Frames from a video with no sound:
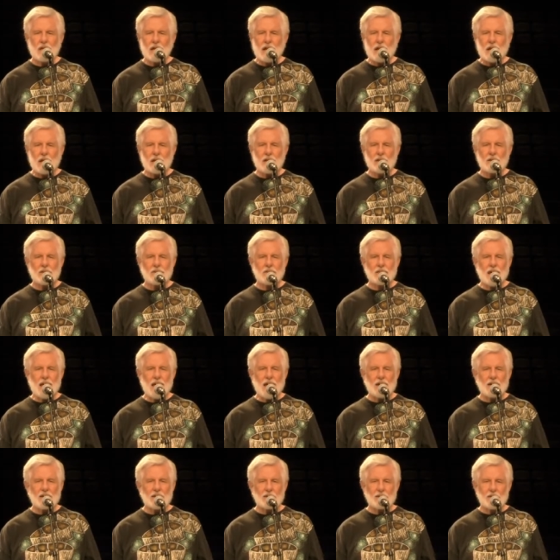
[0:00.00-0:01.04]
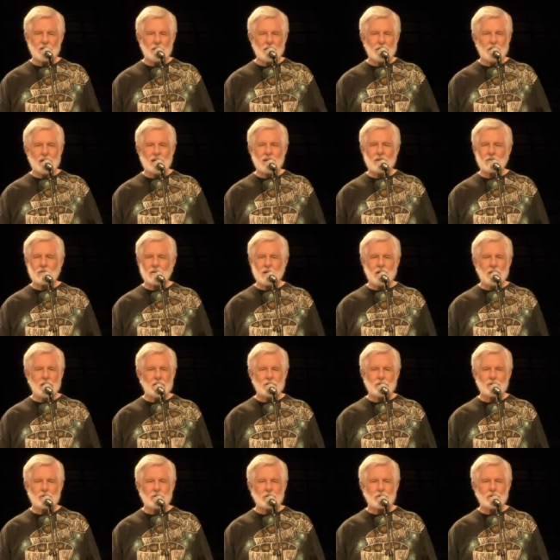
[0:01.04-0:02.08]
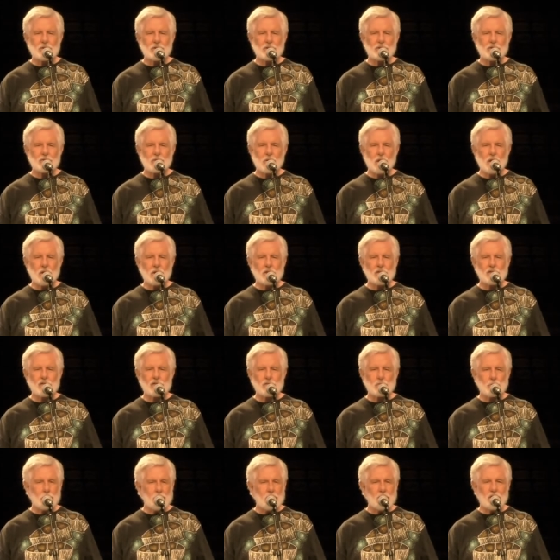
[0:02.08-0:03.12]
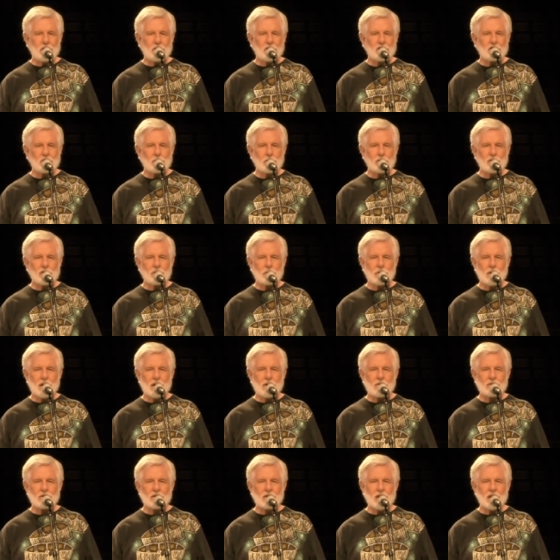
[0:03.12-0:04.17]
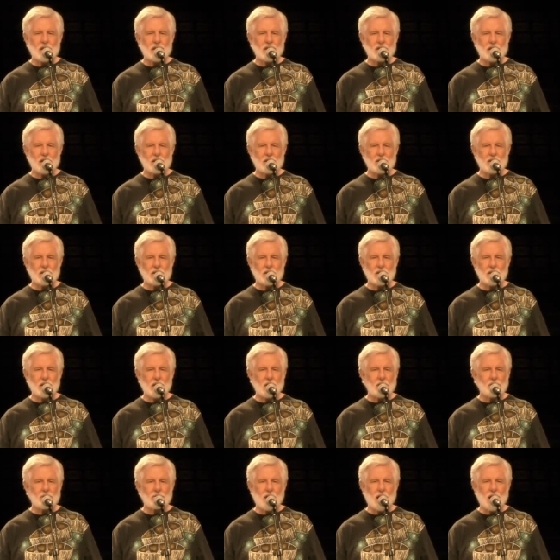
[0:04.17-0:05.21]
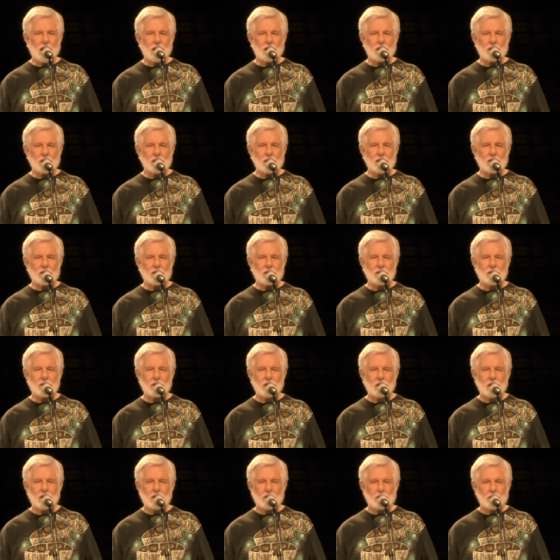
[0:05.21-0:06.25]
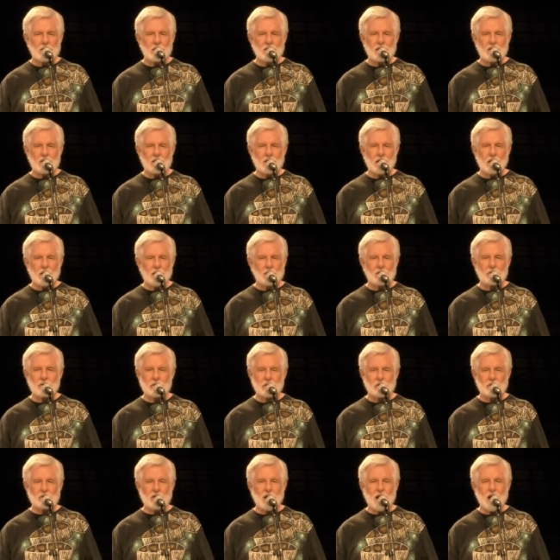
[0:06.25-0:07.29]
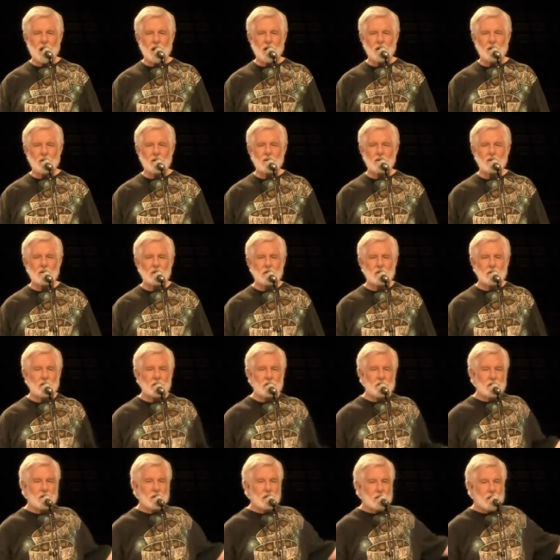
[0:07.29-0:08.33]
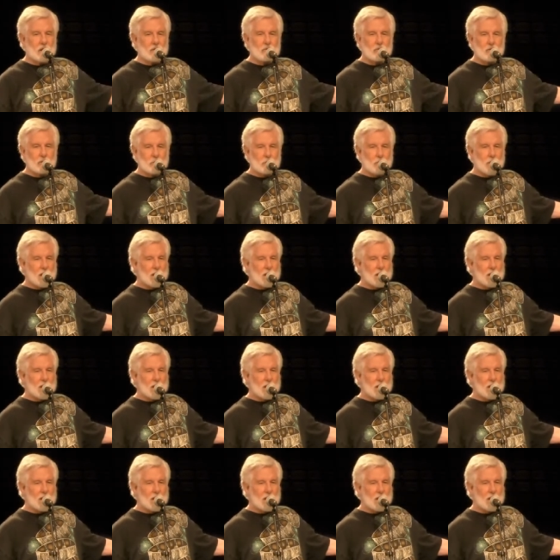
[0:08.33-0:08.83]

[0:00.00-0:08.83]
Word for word: And that later on turned into all the string instruments that we have today, like the uh, violin, the uh, guitar, the electric